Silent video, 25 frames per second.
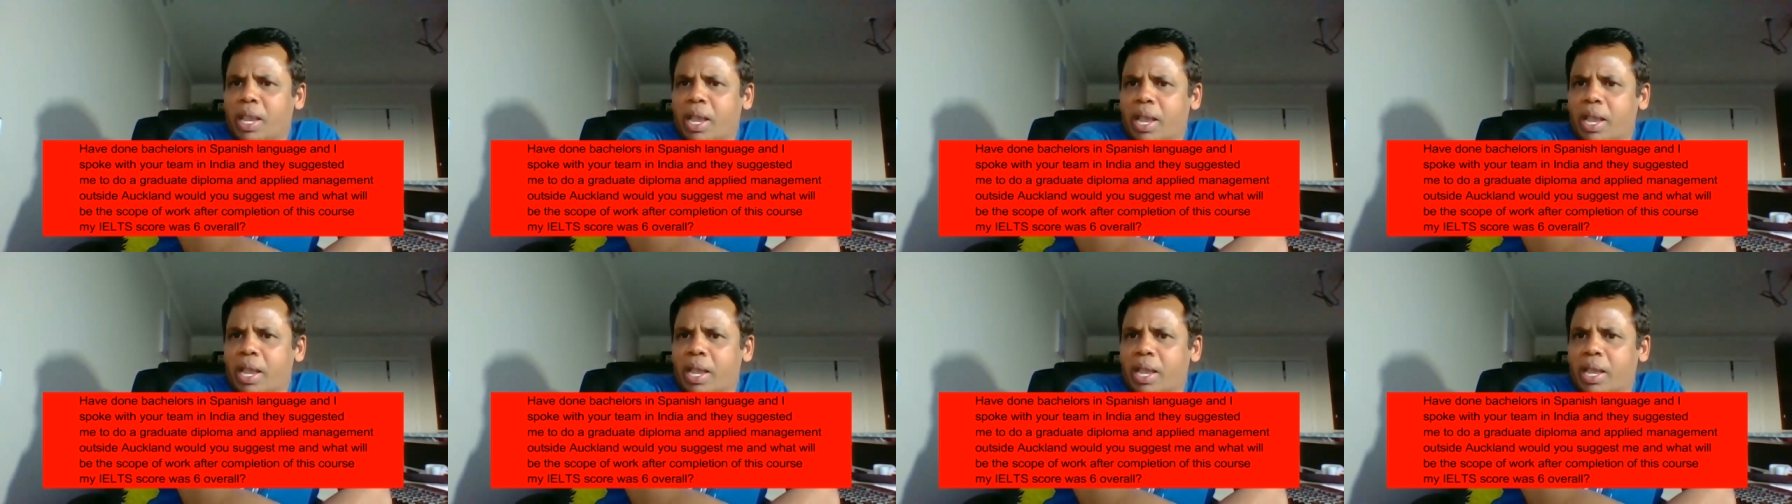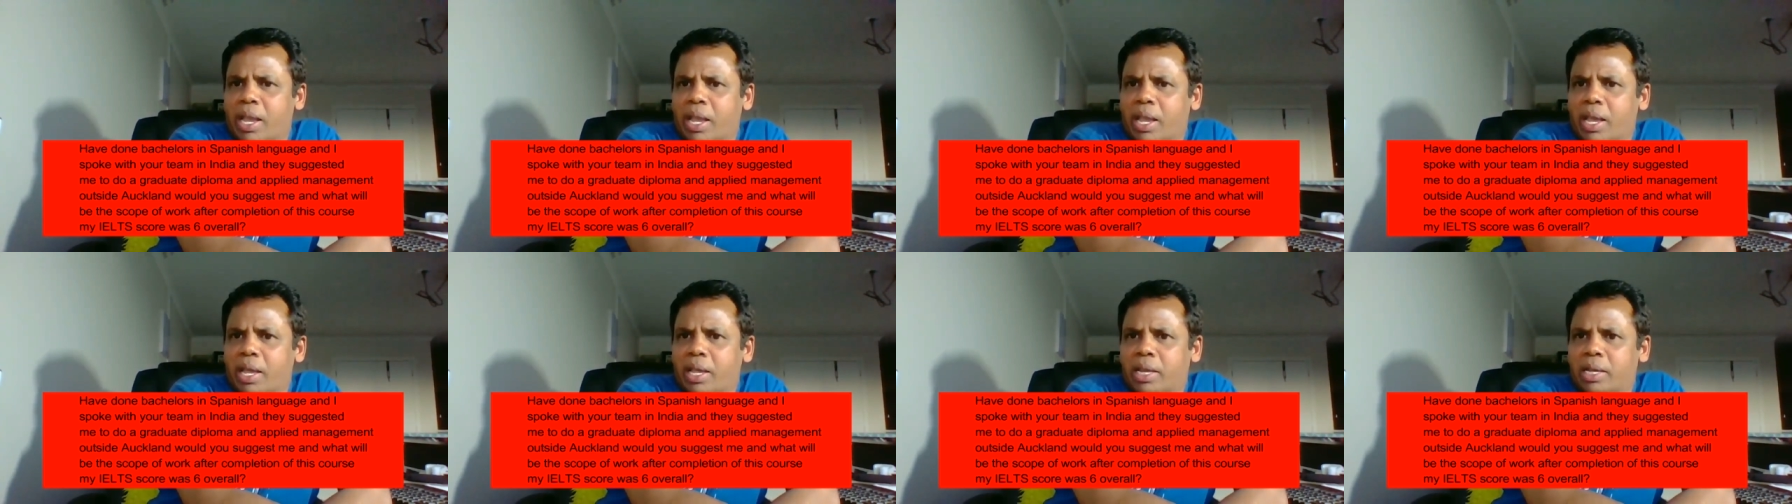
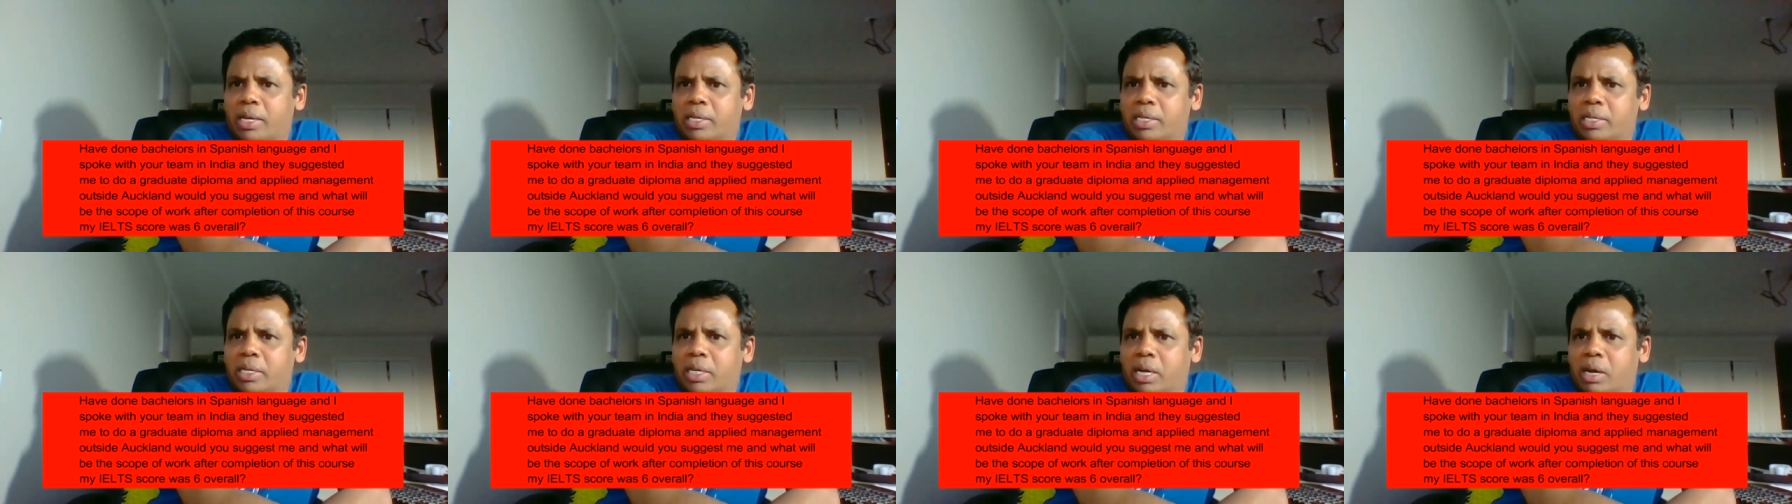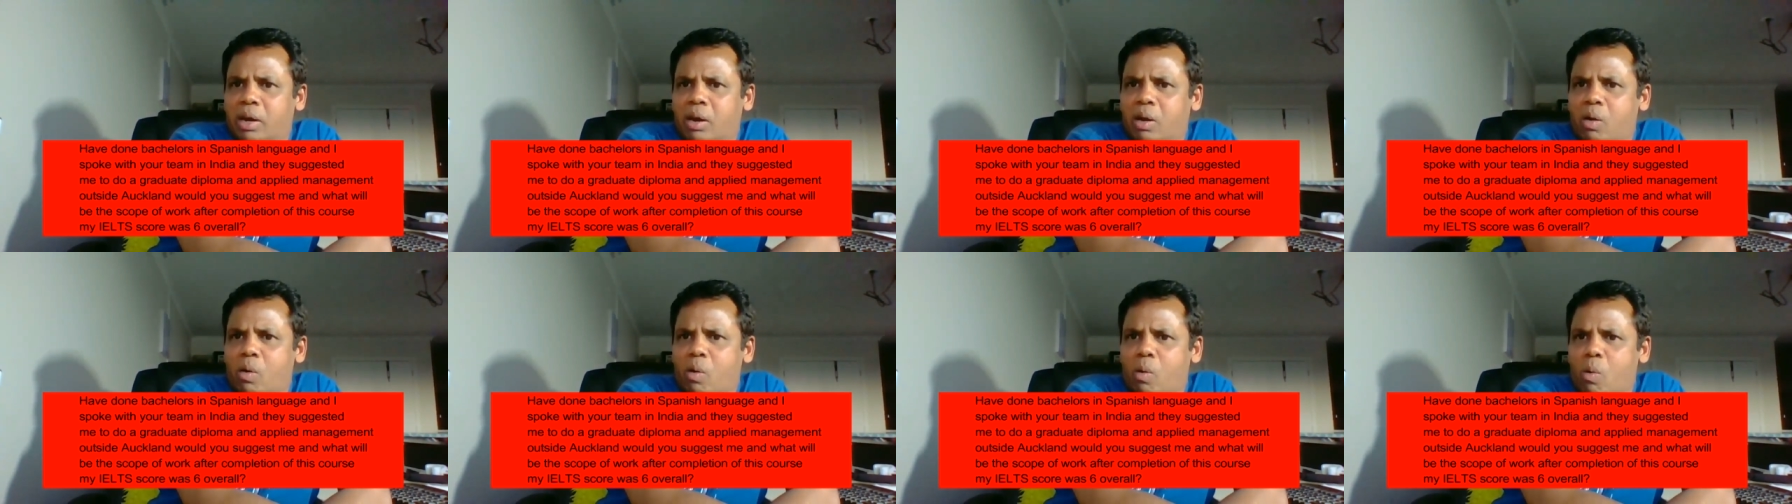And
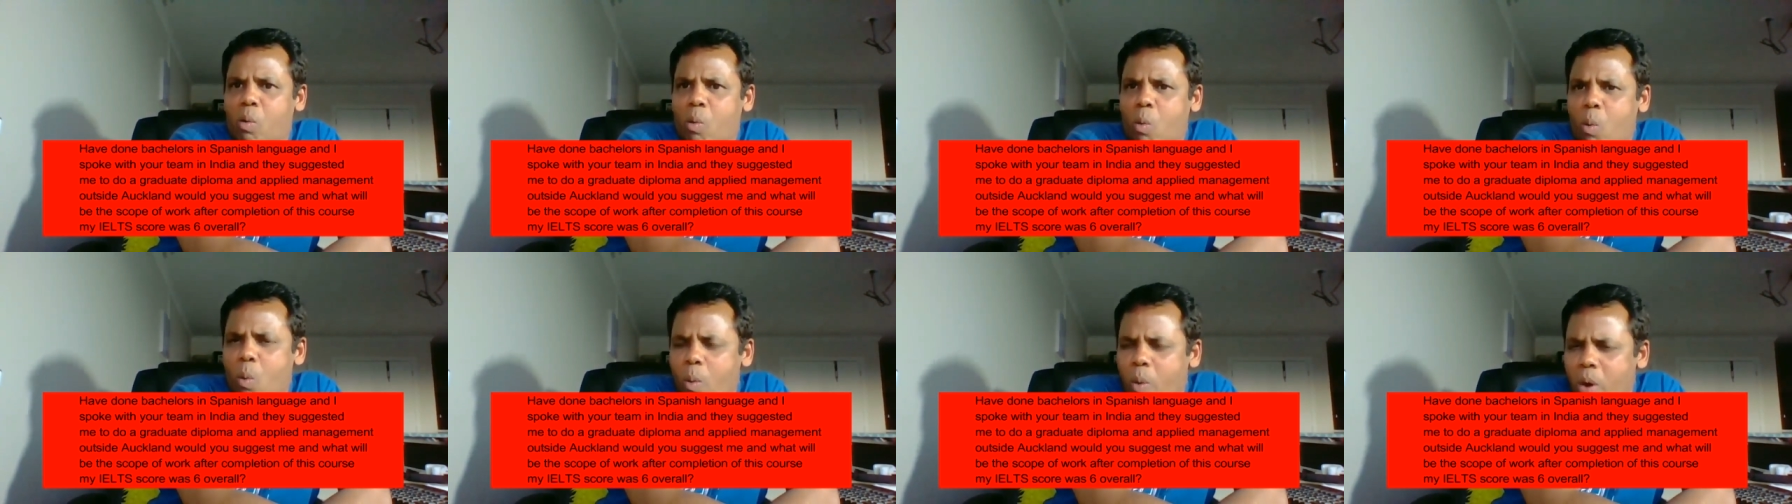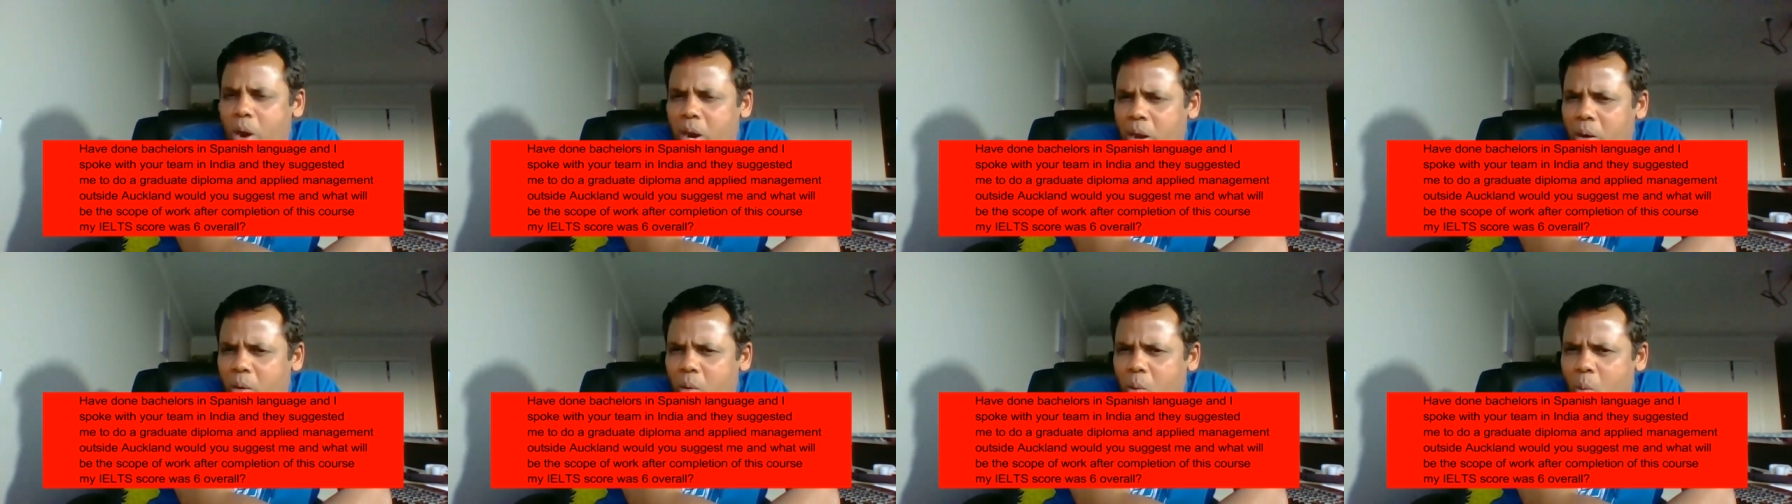uh,
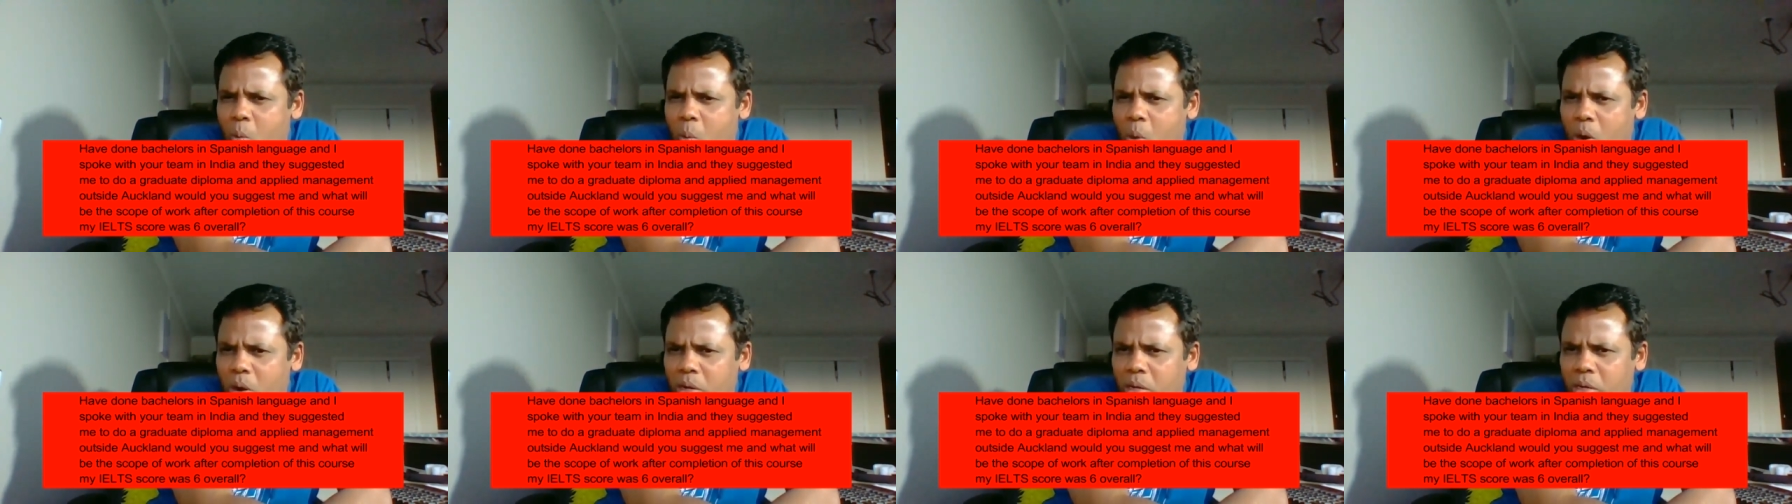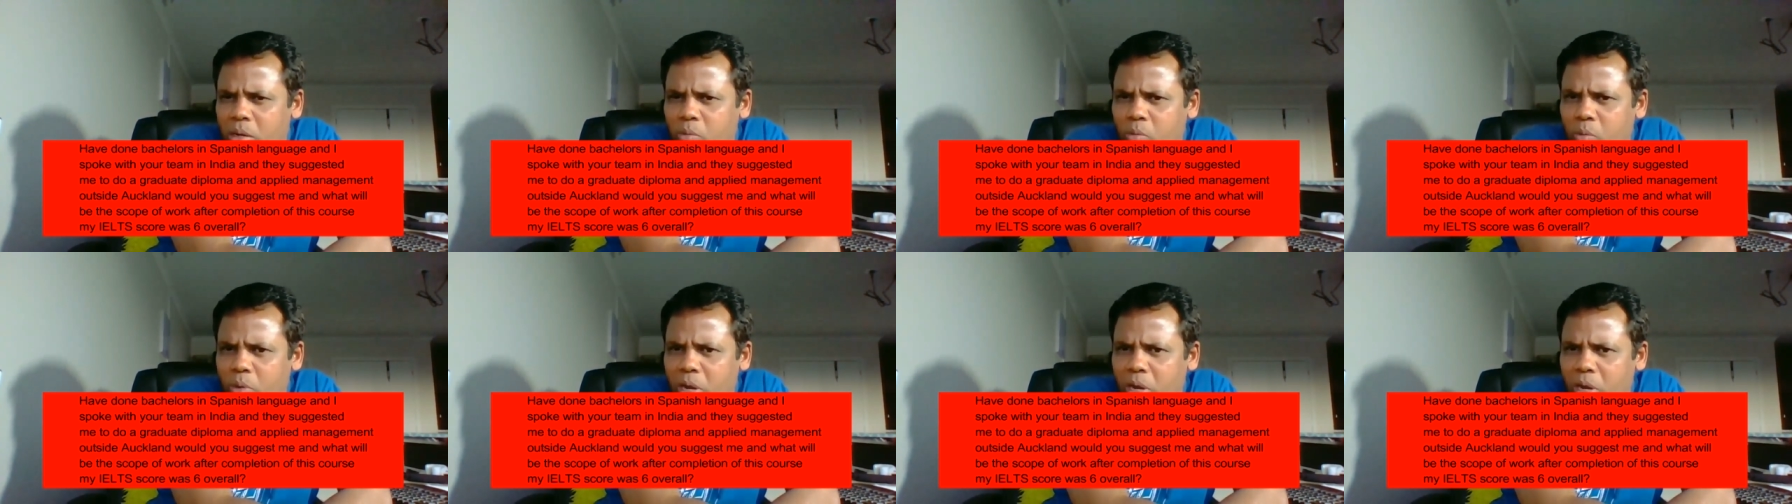what